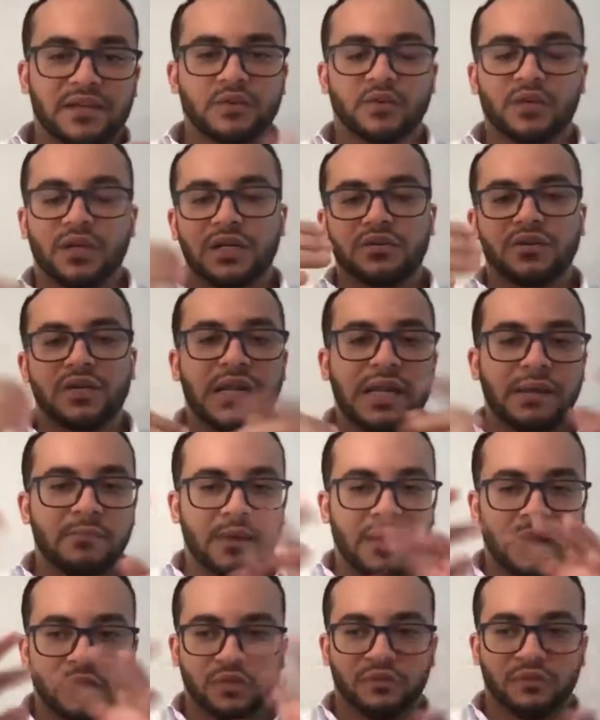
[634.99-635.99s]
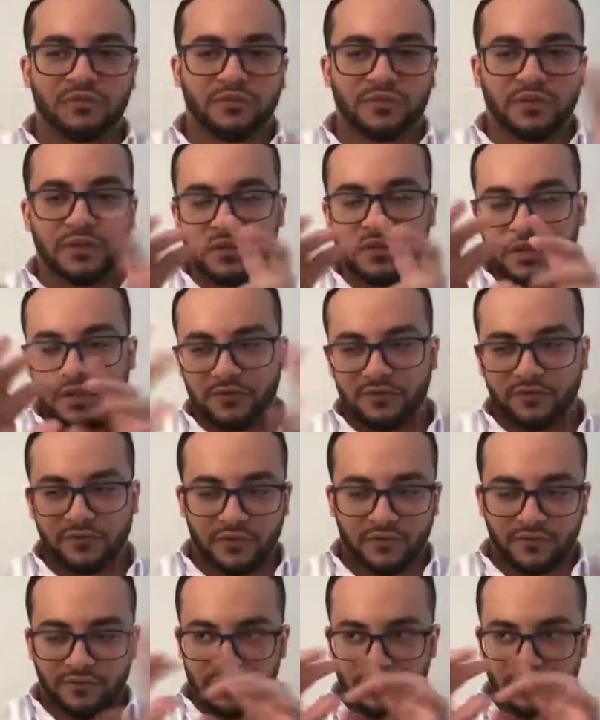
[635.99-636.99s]
You can rename a lot of
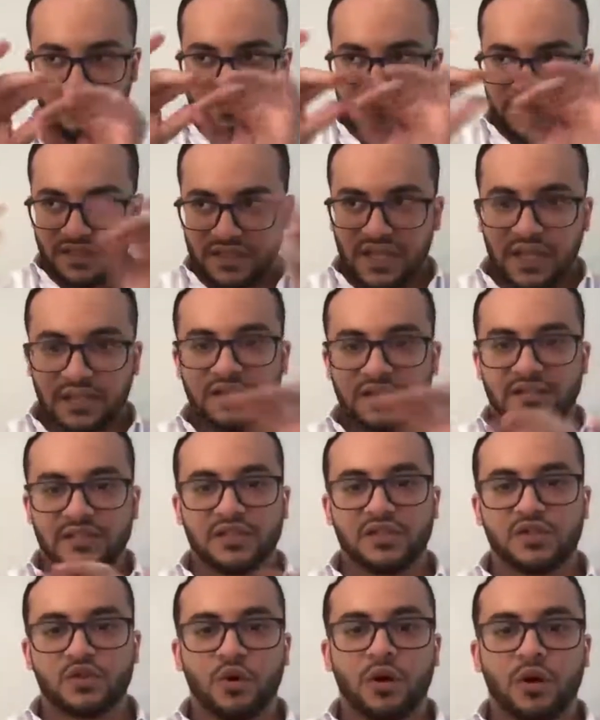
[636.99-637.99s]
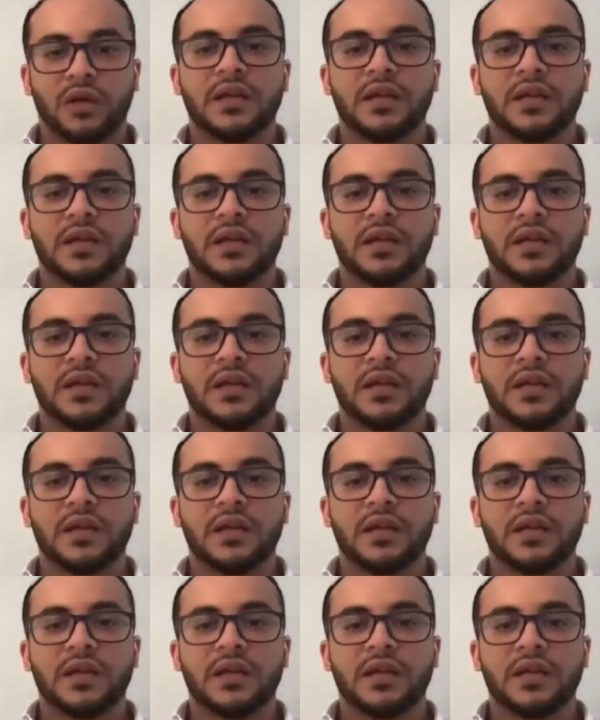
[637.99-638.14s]
sliders and so on.